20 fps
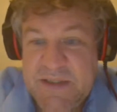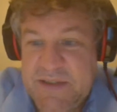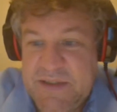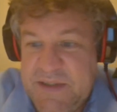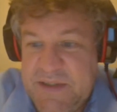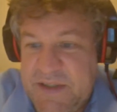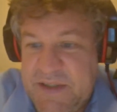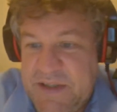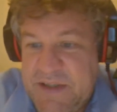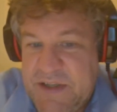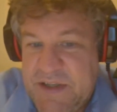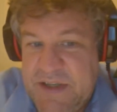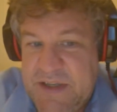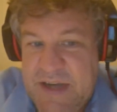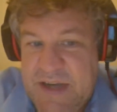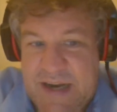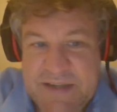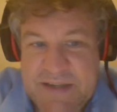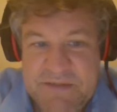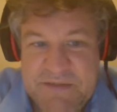yeah,
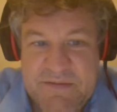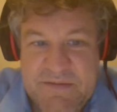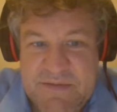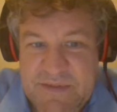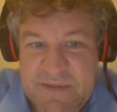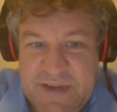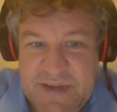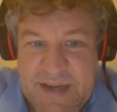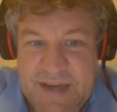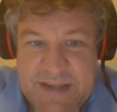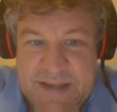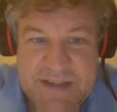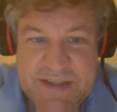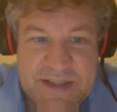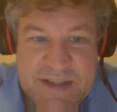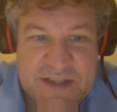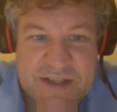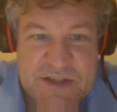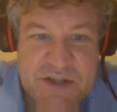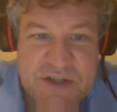I did
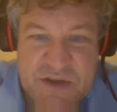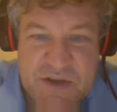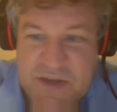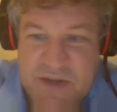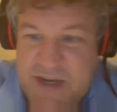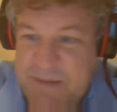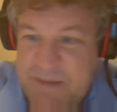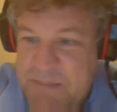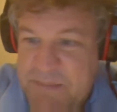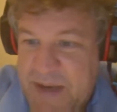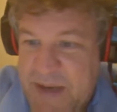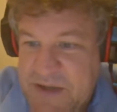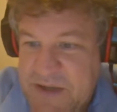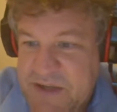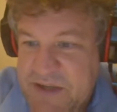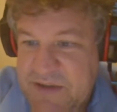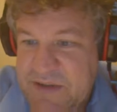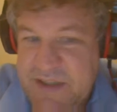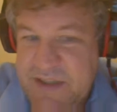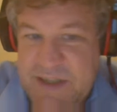it so that I'm
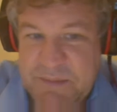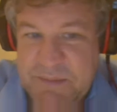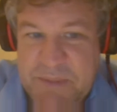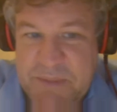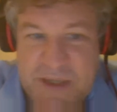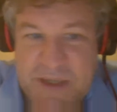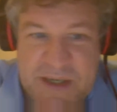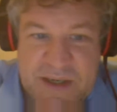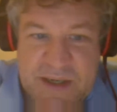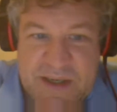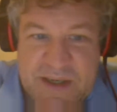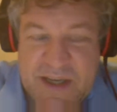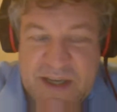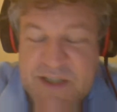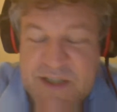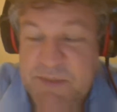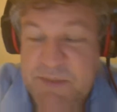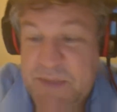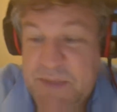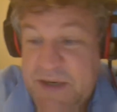basically competing
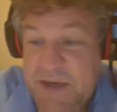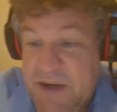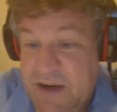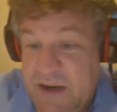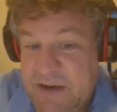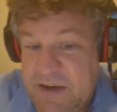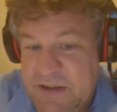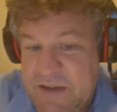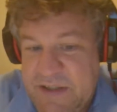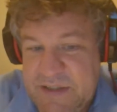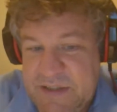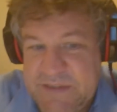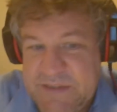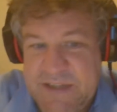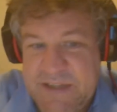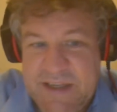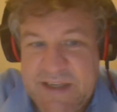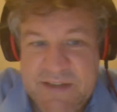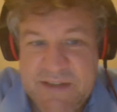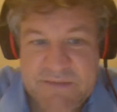against my daughter, and I
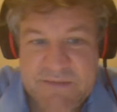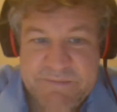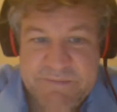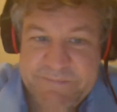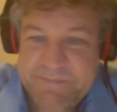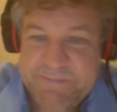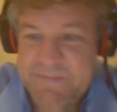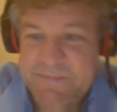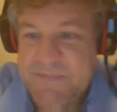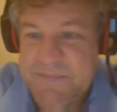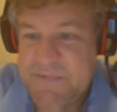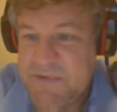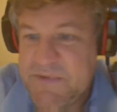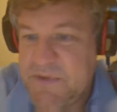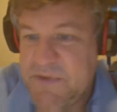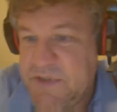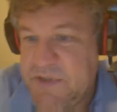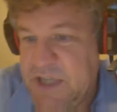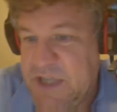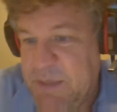can
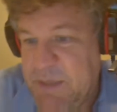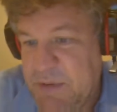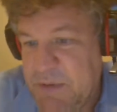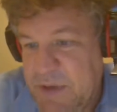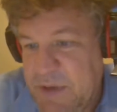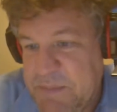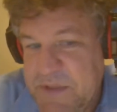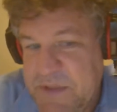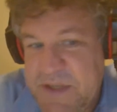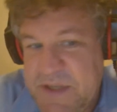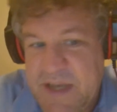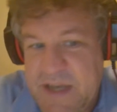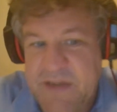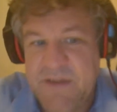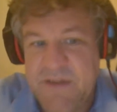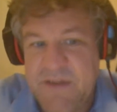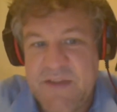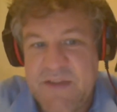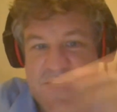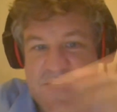keep her up to date on
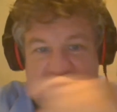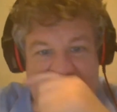that kind